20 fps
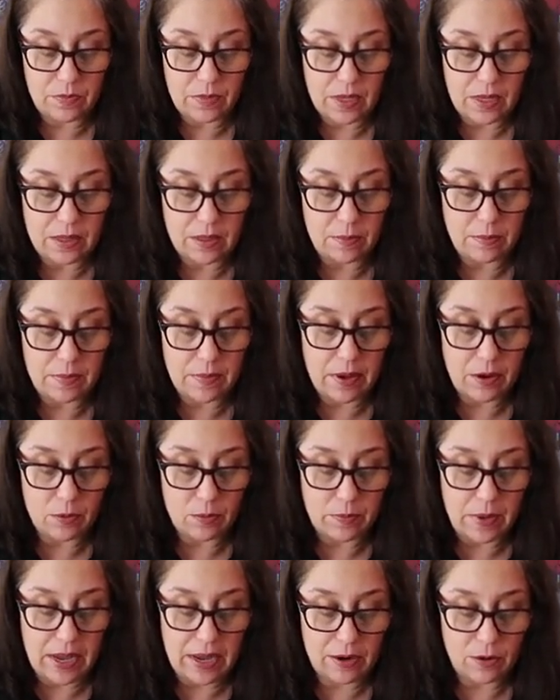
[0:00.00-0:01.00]
And our
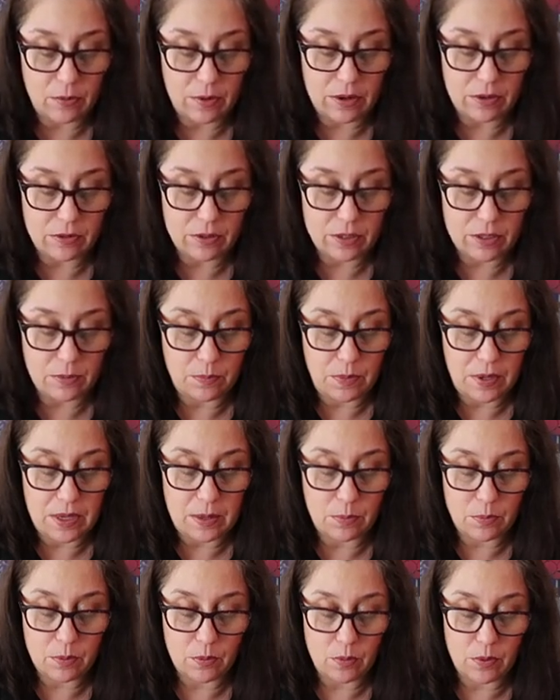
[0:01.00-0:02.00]
background is the
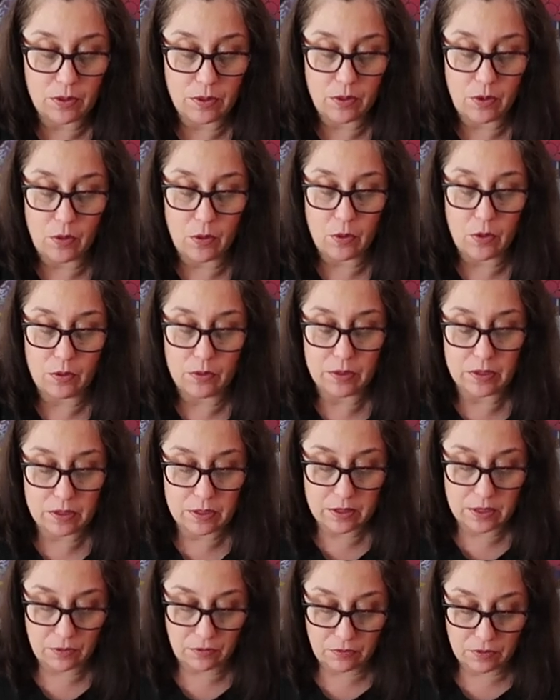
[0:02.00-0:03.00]
paper with all the
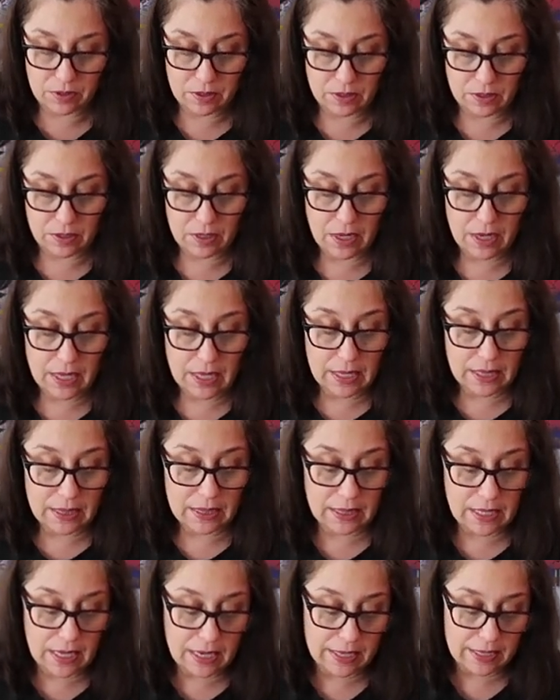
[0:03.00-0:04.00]
different
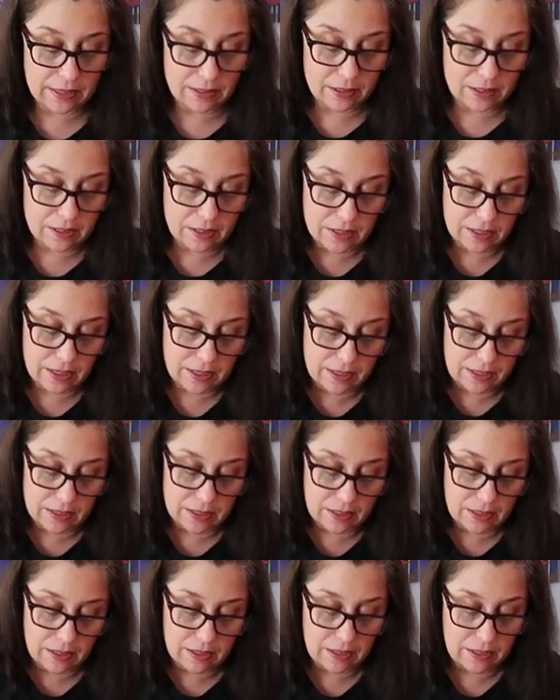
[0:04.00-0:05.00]
line
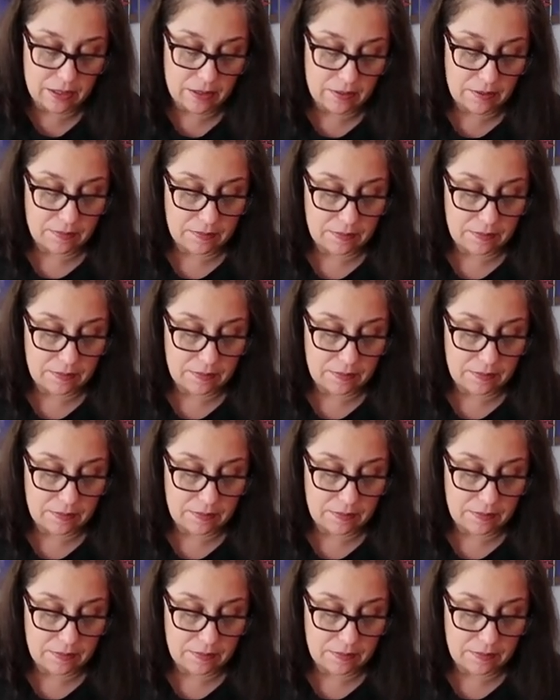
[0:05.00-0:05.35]
designs on it.